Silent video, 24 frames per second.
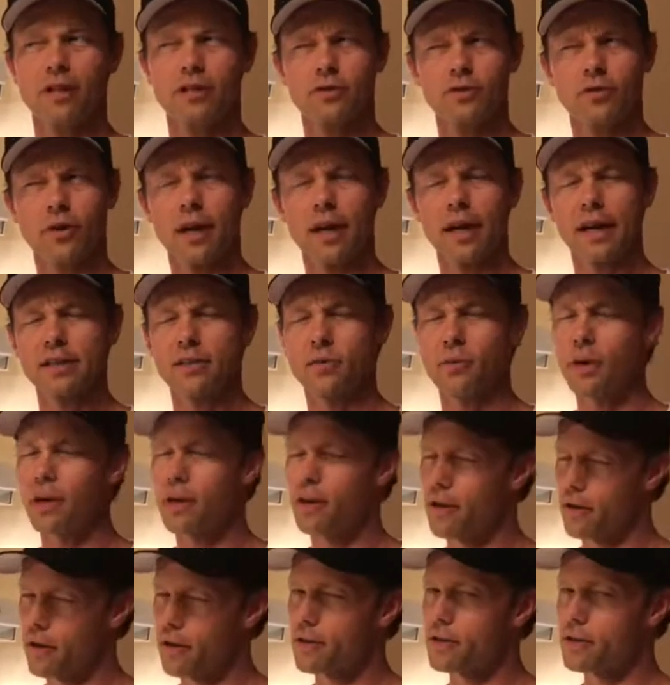Try not to wait
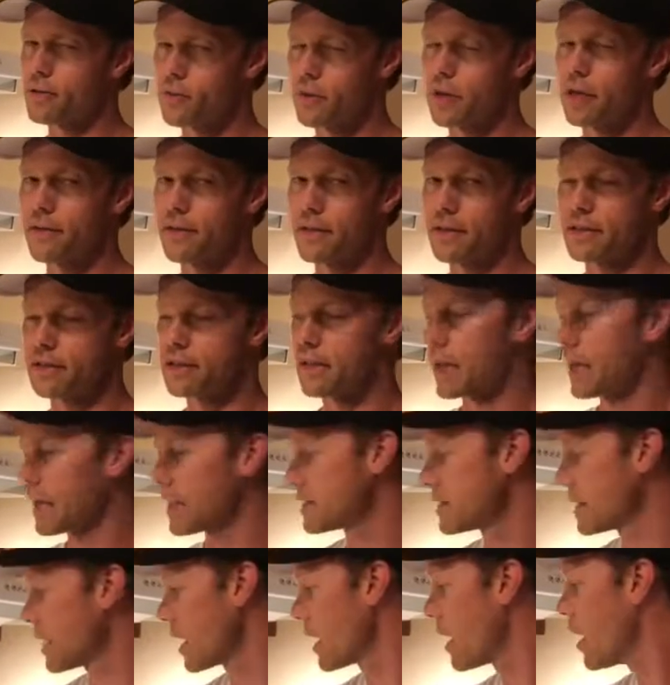longer than 12 hours, like I
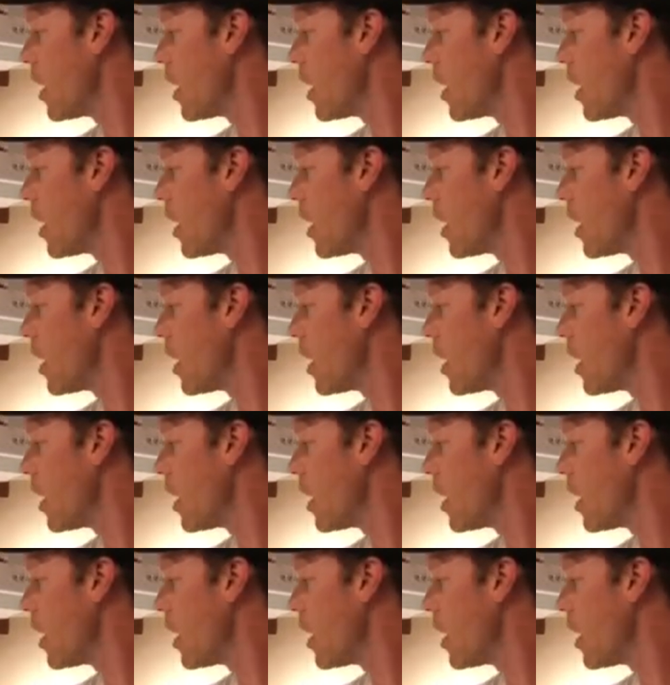say.